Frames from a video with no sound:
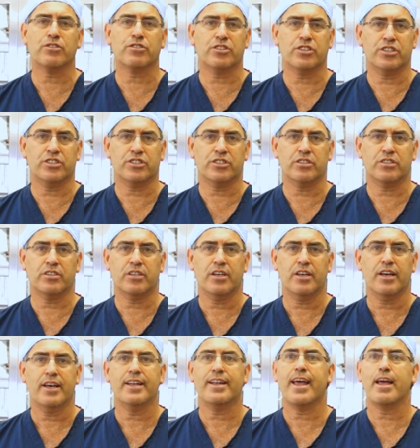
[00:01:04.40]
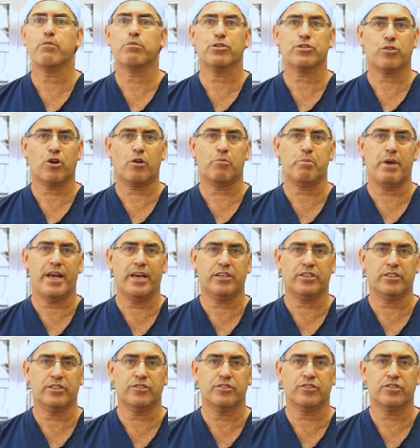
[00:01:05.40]
incision enables our
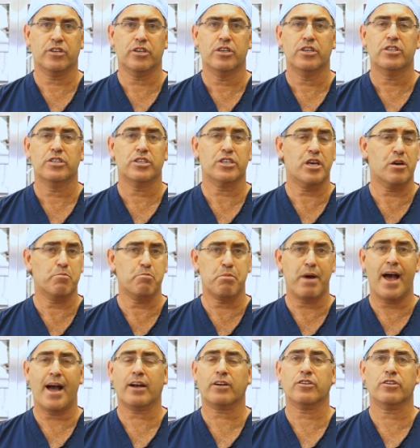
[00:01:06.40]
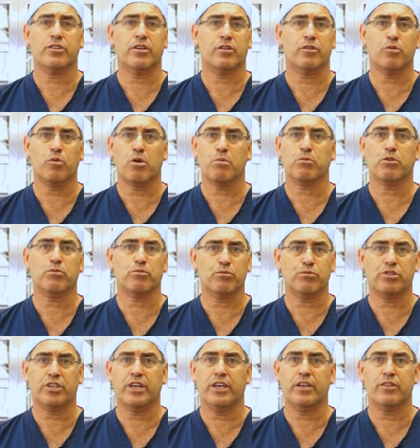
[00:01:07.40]
patients to get back to their normal
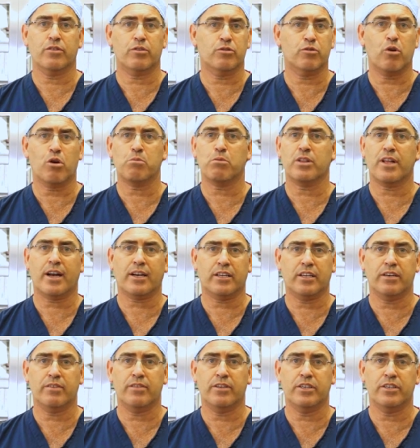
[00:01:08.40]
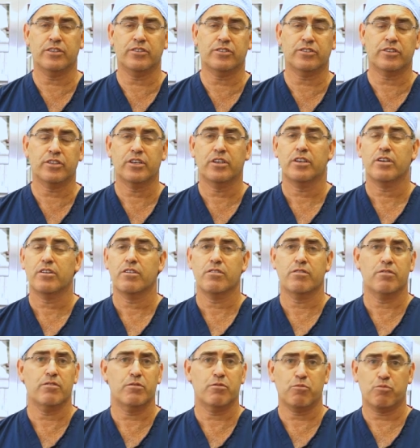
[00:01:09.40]
routine, their normal activities
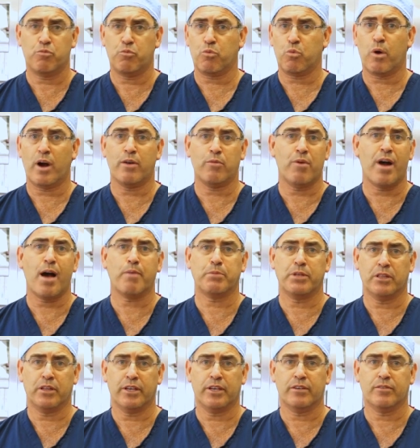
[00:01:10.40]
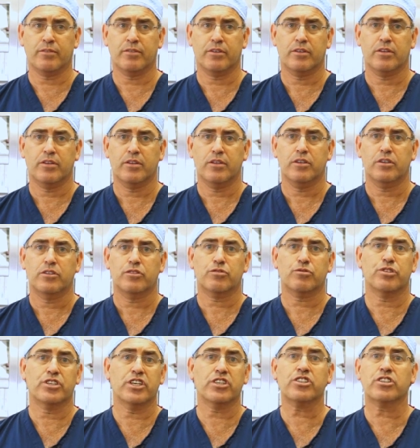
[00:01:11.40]
quite rapidly.
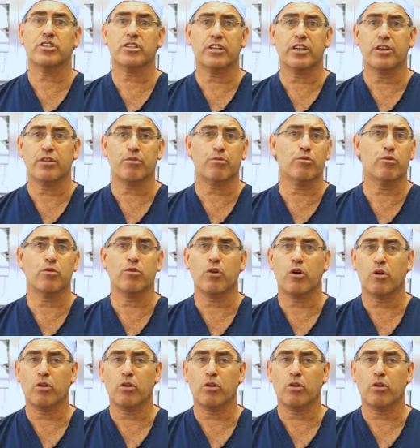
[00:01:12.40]
Traditionally, through a